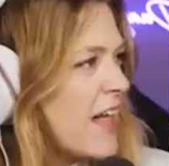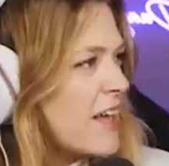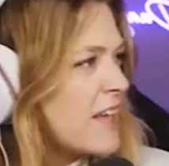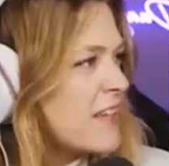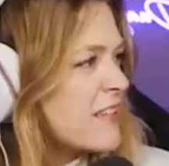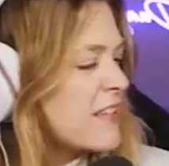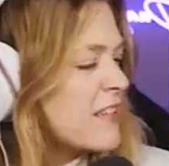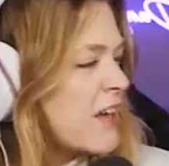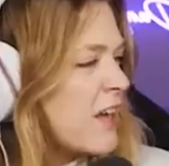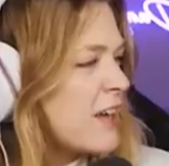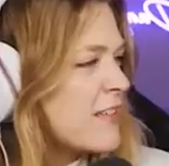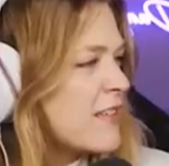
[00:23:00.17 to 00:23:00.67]

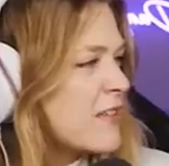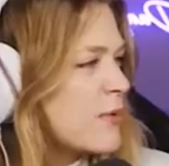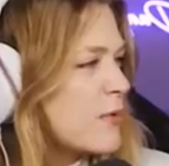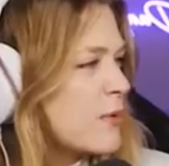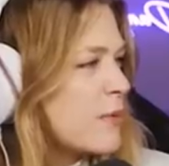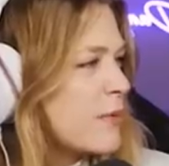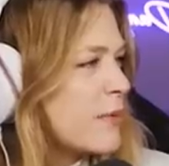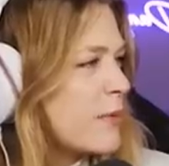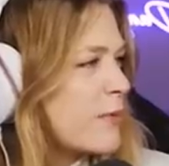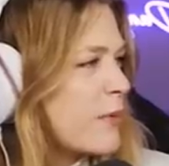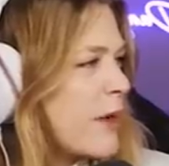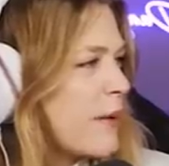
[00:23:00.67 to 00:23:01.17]
August calls the
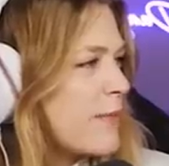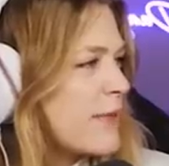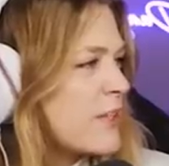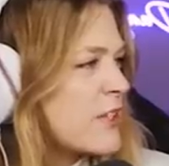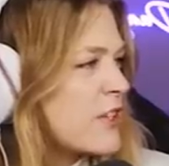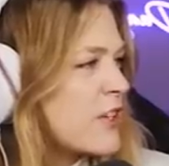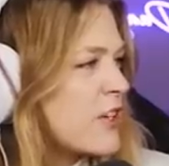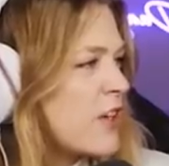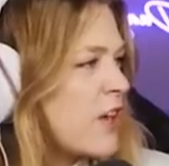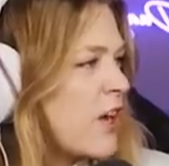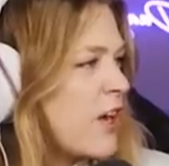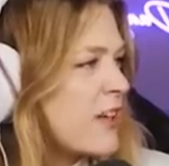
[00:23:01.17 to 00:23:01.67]
rumor
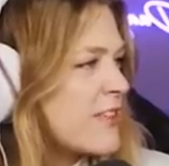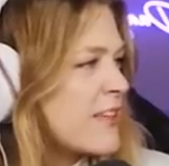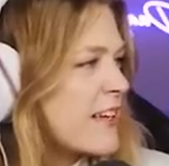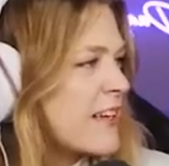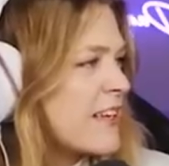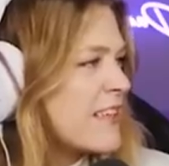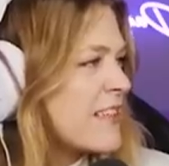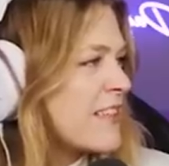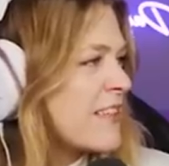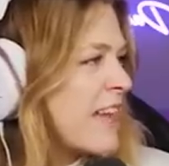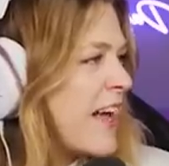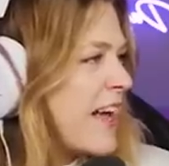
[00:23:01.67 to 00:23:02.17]
rubbish and calls
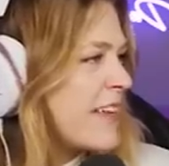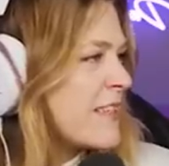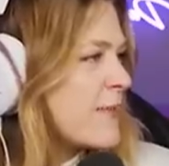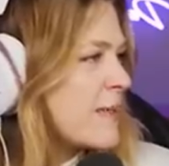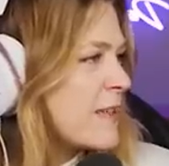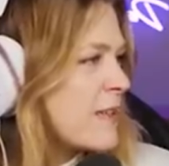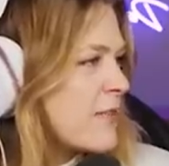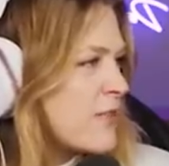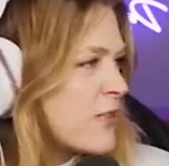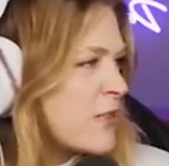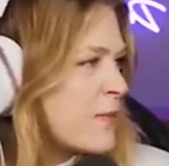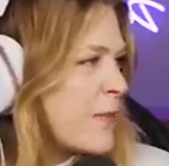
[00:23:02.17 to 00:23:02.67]
out his
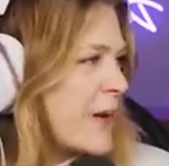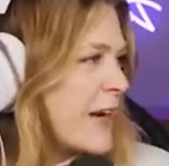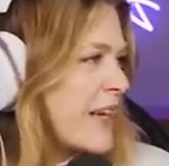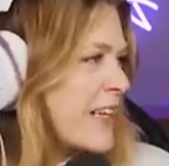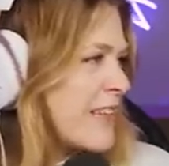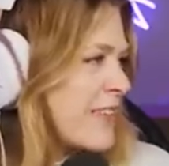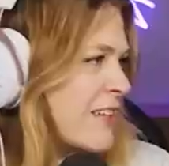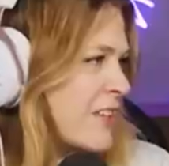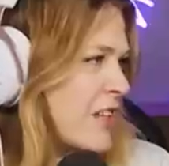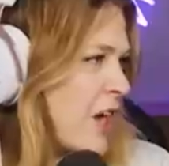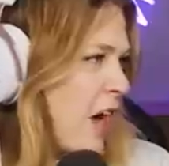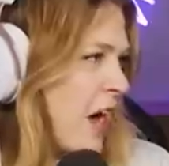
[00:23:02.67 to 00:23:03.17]
classmates for
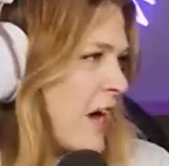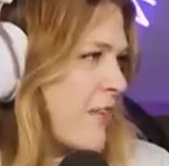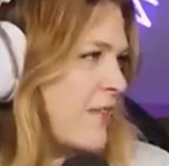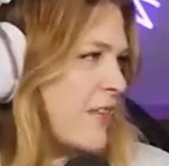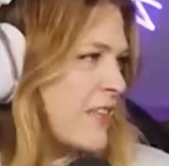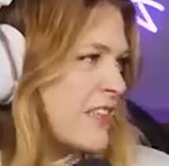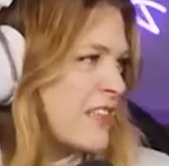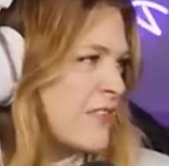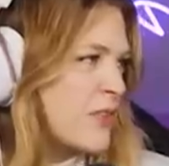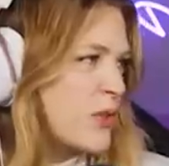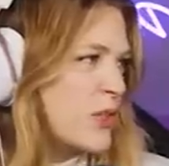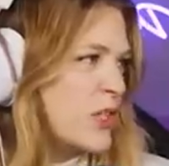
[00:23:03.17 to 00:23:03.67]
spreading such
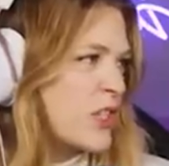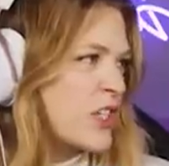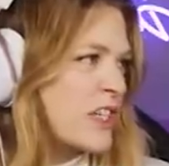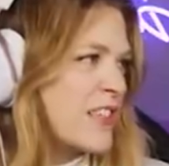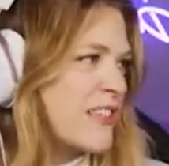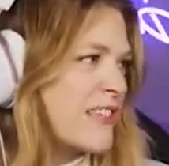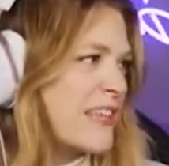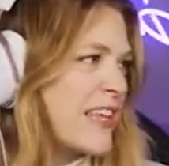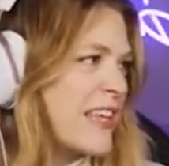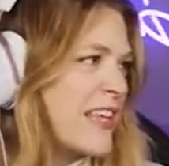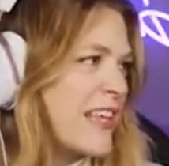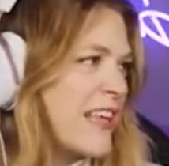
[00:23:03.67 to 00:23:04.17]
obvious
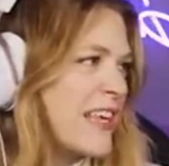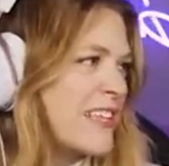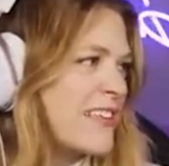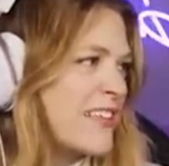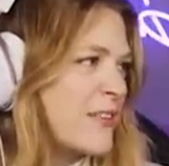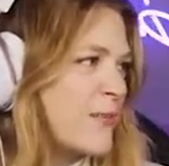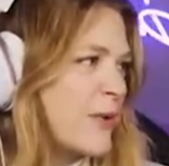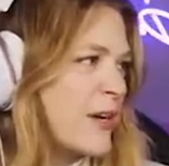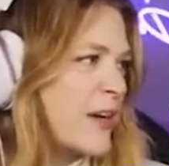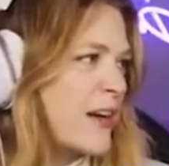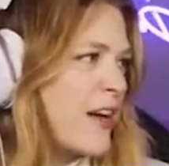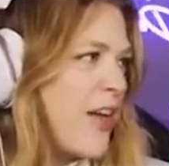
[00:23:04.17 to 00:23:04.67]
foolishness. They glance
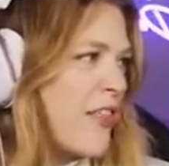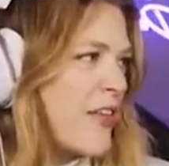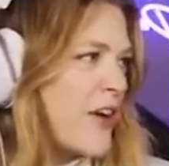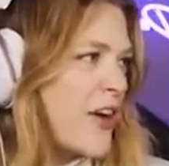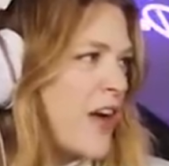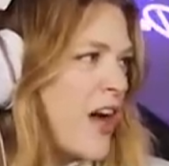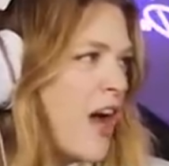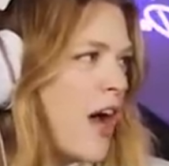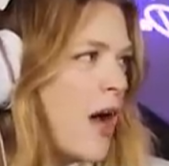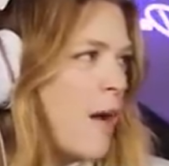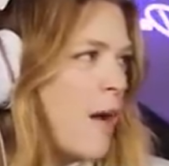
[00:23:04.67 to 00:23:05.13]
at one another,